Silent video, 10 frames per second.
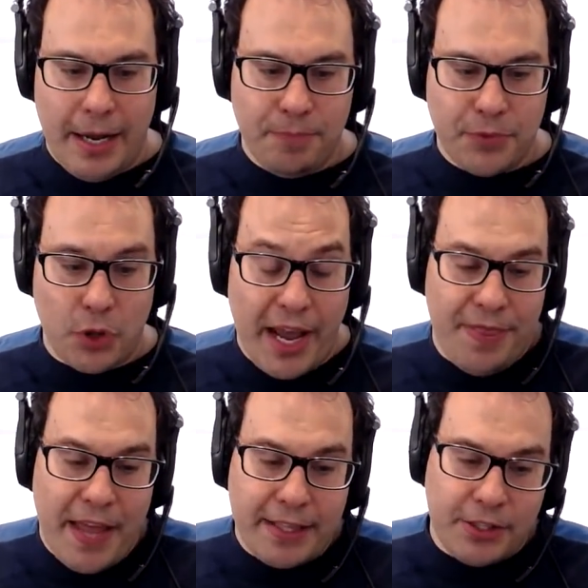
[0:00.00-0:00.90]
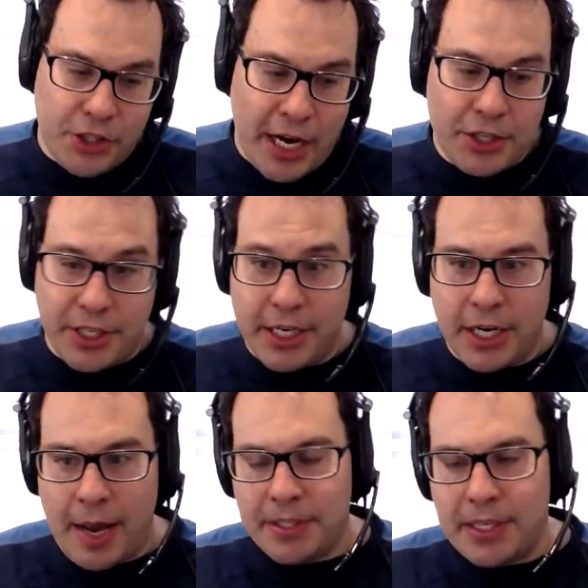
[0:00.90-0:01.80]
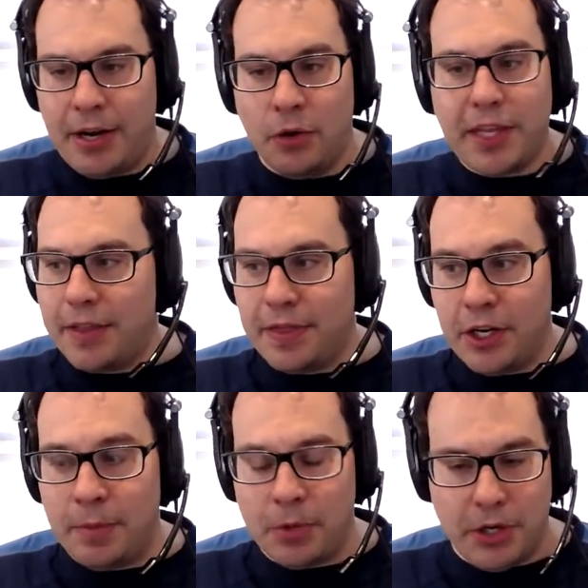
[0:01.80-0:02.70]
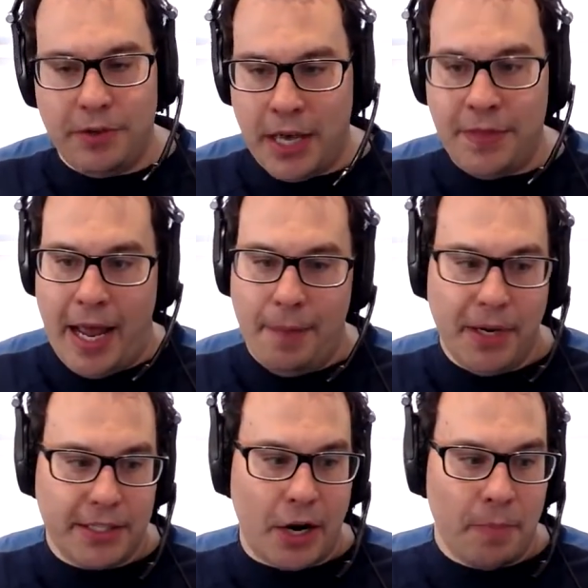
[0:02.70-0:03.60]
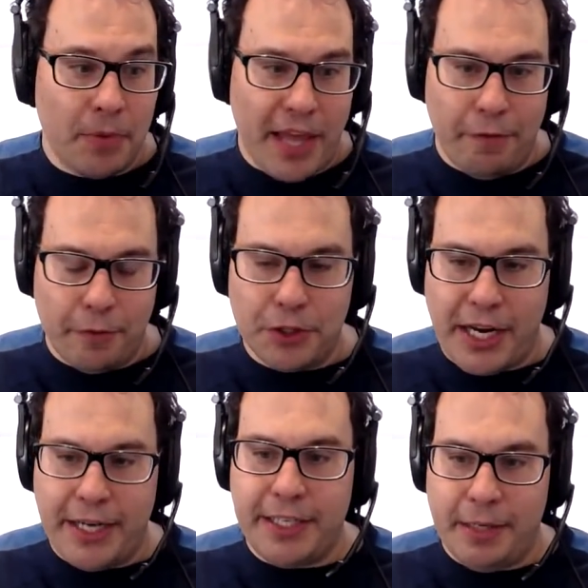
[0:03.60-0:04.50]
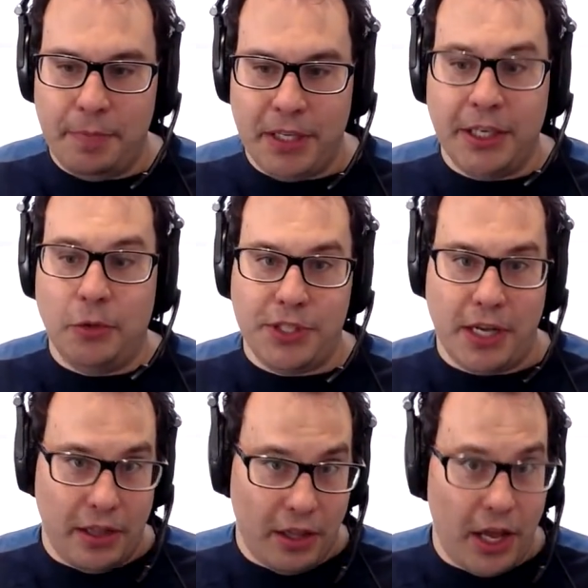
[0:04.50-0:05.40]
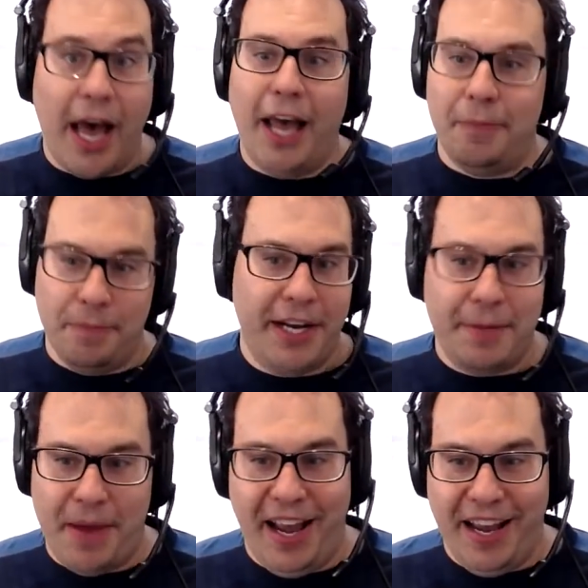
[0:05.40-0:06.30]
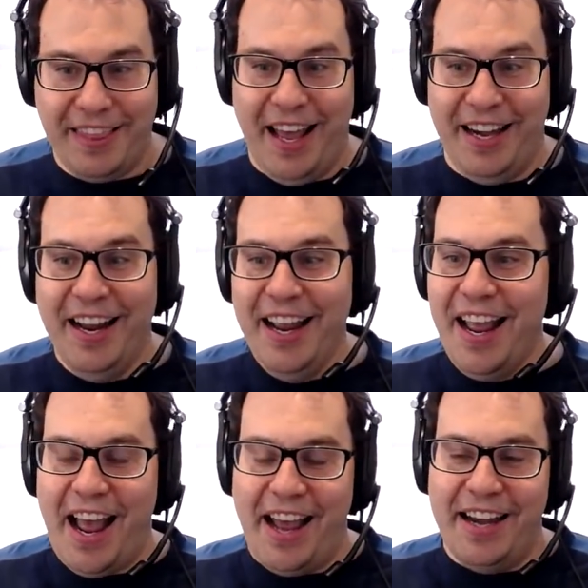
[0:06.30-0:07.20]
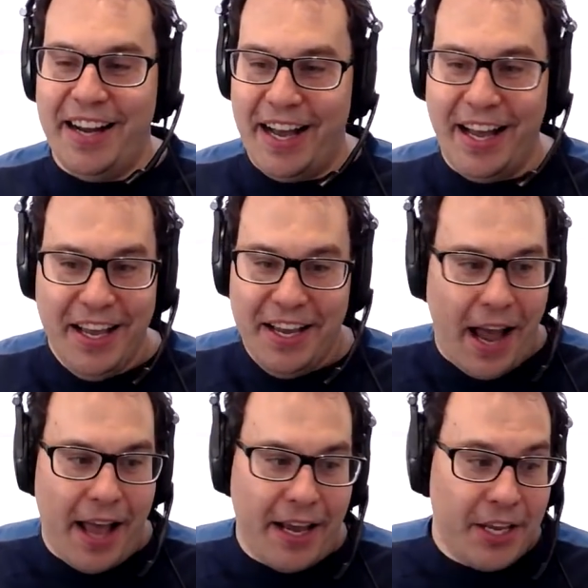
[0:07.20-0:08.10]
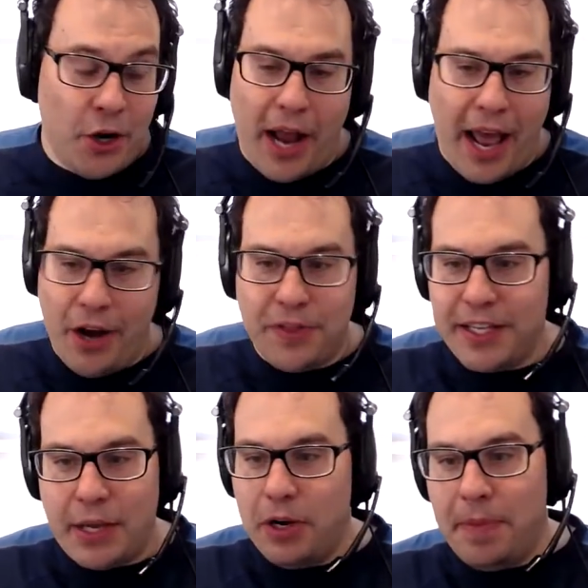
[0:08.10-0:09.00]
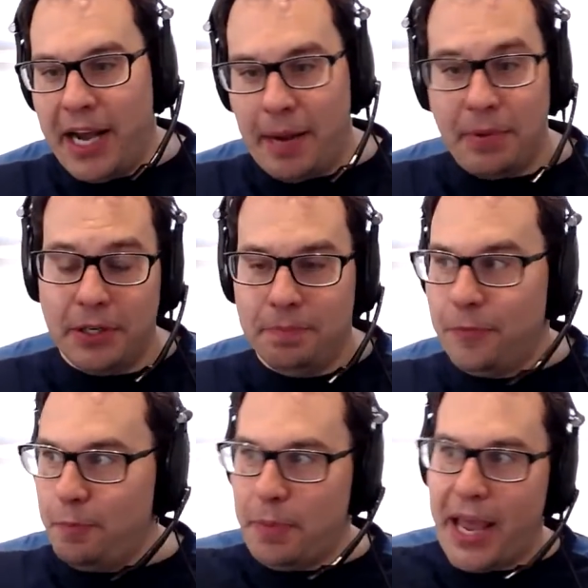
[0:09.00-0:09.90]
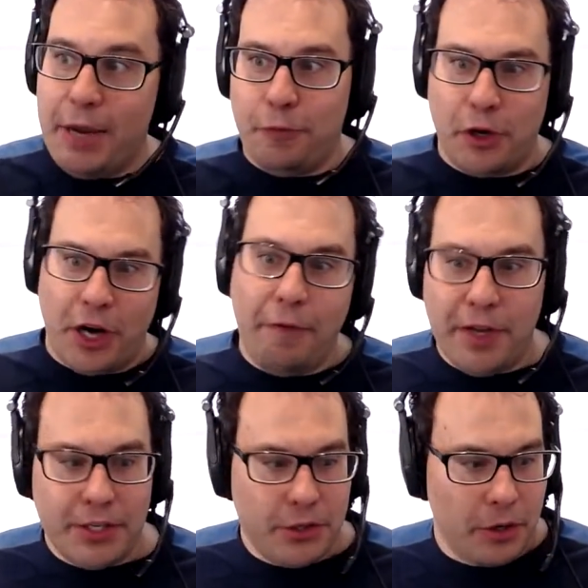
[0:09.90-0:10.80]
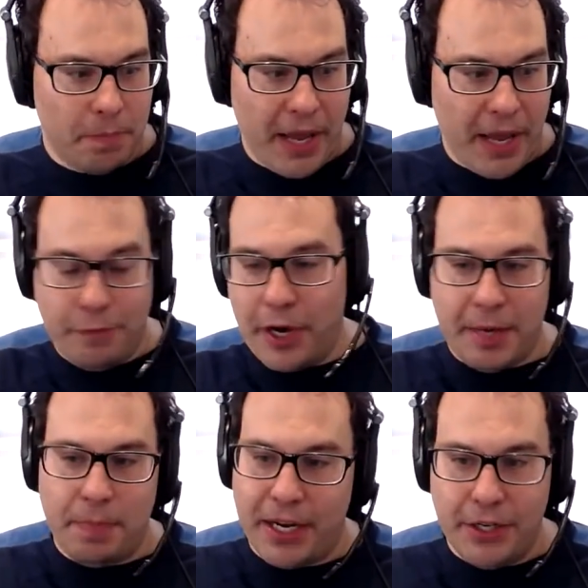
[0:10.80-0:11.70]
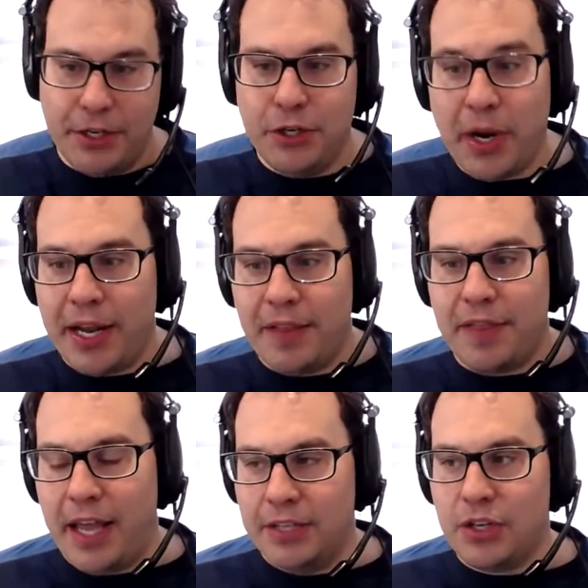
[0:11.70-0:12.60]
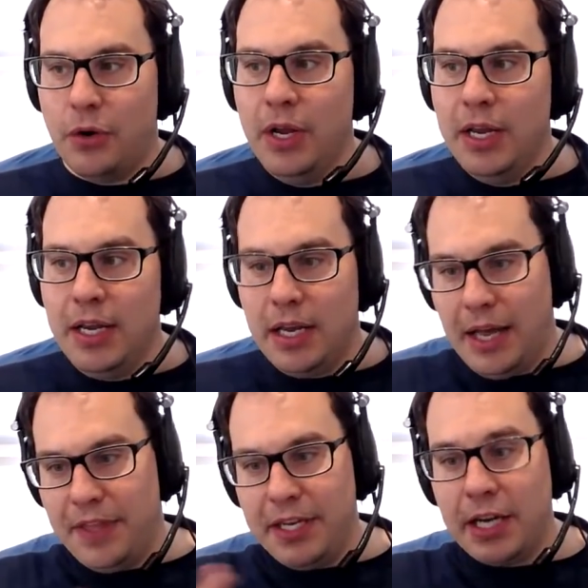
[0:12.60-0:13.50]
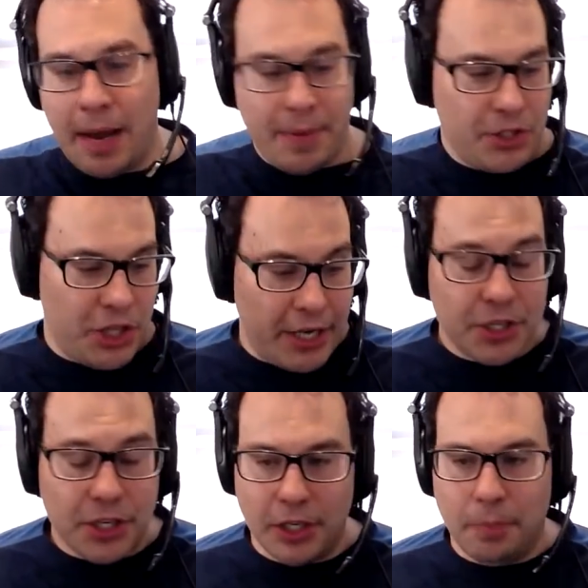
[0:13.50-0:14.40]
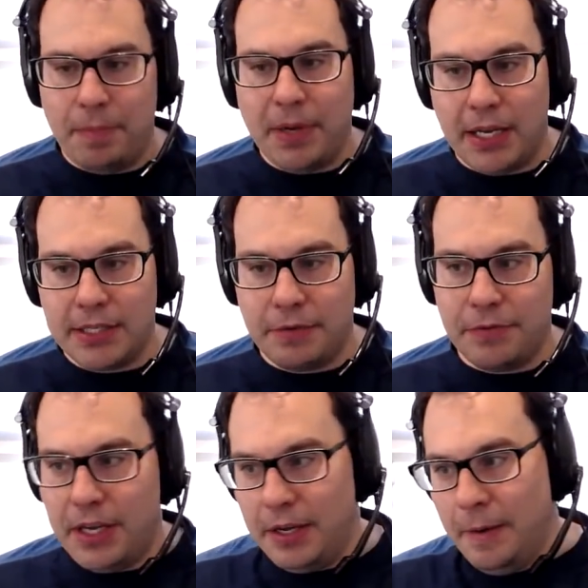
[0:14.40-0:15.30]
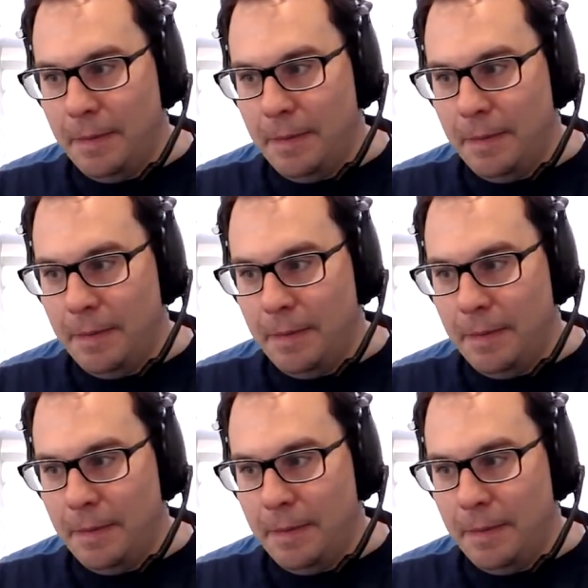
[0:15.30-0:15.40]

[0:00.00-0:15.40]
So that changed the economics. I don't think Ethereum could have done that, because I remember that first 18 million was a lot of money back then, and I don't think they would have been able to pay for an office or pay for anybody to do anything. So the economics changed a little bit because of the